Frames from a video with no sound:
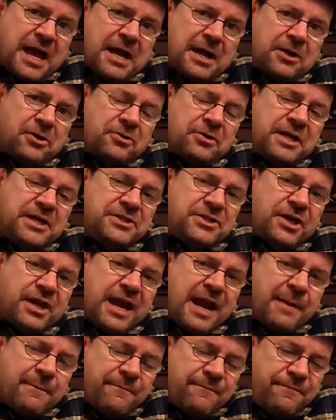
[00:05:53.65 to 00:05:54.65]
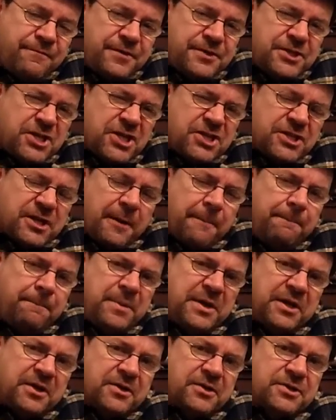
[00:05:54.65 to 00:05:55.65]
a greater emphasis
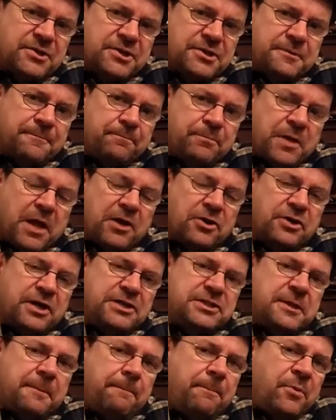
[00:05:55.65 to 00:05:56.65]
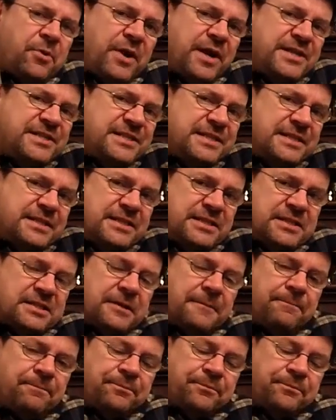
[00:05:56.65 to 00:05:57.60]
appears, a greater presence